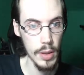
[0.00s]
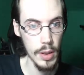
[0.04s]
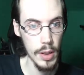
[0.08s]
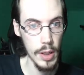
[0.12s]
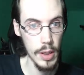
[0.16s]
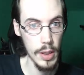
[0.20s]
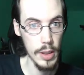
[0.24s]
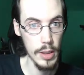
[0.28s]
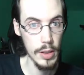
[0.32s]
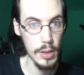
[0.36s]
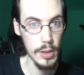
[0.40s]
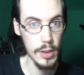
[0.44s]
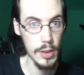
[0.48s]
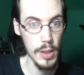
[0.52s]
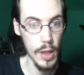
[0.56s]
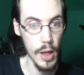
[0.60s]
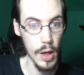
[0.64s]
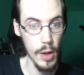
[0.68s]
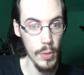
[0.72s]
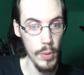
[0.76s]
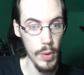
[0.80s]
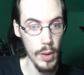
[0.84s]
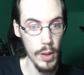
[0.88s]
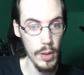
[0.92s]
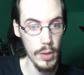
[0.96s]
He got
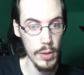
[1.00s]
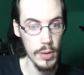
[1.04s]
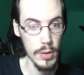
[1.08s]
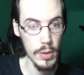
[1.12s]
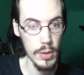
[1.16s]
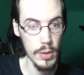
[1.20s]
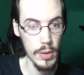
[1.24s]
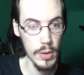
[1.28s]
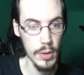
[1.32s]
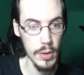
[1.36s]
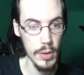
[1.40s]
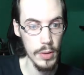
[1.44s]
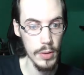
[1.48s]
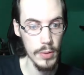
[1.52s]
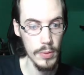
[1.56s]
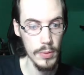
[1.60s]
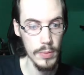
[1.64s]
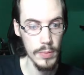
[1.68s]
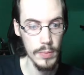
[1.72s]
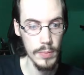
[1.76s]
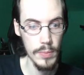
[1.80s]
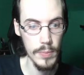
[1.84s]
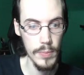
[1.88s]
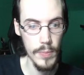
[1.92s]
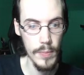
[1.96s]
away. Oh.
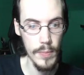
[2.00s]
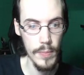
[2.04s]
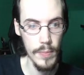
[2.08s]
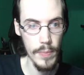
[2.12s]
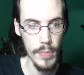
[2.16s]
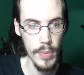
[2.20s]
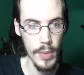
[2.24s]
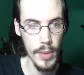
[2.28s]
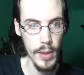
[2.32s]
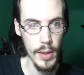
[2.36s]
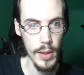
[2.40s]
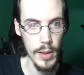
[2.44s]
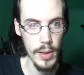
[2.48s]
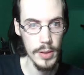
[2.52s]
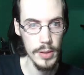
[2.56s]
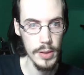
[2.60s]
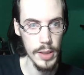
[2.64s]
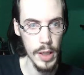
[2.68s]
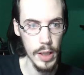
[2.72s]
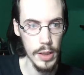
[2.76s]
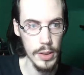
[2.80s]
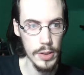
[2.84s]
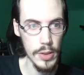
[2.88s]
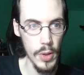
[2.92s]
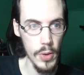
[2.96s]

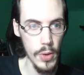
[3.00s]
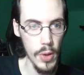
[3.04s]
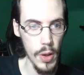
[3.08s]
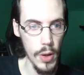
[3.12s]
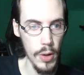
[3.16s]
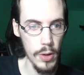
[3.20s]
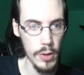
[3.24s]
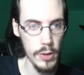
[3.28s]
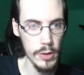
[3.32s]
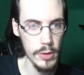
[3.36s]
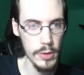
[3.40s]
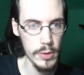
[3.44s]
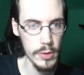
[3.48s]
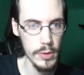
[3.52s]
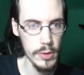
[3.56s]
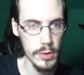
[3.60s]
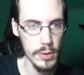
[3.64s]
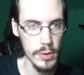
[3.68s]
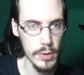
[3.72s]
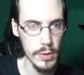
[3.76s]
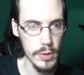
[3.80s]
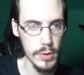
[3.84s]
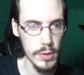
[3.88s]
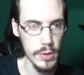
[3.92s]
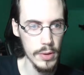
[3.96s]
Like, so long.
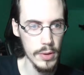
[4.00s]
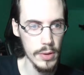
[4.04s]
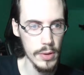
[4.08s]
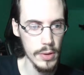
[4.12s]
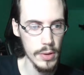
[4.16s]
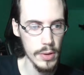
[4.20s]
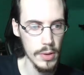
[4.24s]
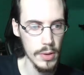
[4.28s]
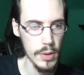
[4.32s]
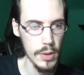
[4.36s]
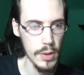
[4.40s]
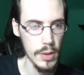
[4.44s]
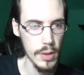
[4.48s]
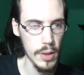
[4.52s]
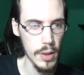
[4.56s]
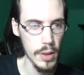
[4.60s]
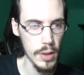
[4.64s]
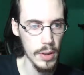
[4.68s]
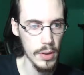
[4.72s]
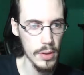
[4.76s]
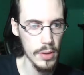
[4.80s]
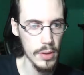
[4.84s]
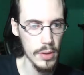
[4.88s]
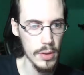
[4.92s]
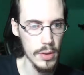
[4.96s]

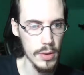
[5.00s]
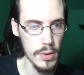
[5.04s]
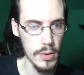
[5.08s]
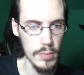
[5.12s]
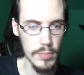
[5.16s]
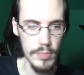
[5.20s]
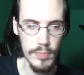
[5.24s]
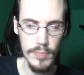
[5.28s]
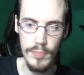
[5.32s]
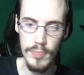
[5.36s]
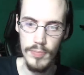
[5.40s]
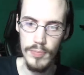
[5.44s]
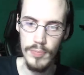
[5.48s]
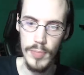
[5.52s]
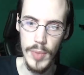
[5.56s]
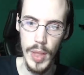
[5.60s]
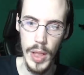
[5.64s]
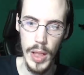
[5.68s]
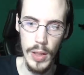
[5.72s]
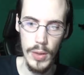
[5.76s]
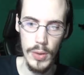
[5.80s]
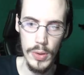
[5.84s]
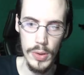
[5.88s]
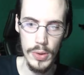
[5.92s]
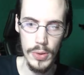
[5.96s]
Huh?
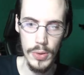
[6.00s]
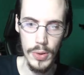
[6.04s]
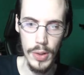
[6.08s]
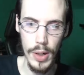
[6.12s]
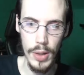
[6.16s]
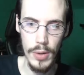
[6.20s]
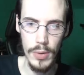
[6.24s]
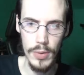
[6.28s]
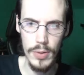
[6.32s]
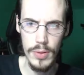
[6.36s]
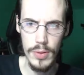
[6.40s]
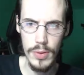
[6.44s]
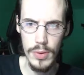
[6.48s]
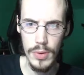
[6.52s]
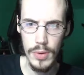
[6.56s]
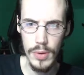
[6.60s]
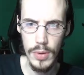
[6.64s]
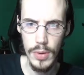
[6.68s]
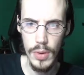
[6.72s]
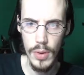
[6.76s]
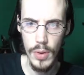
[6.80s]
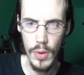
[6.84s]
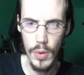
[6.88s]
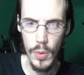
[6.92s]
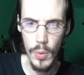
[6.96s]
So,
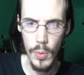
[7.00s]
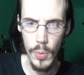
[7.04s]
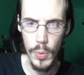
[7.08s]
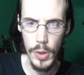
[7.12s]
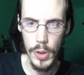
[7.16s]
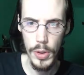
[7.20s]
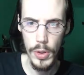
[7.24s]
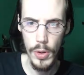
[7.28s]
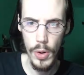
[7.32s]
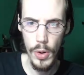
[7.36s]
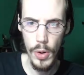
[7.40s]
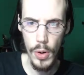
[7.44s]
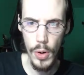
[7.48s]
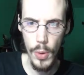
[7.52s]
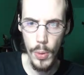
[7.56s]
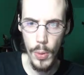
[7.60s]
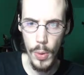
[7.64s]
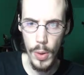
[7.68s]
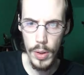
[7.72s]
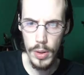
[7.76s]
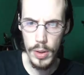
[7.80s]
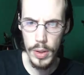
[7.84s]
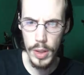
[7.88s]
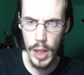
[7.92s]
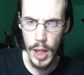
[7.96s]
we don't know
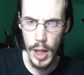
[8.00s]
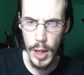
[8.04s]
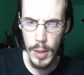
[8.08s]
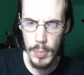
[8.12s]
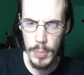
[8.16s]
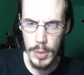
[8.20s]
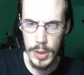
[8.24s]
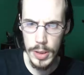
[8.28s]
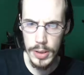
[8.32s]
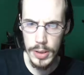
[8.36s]
where the enemy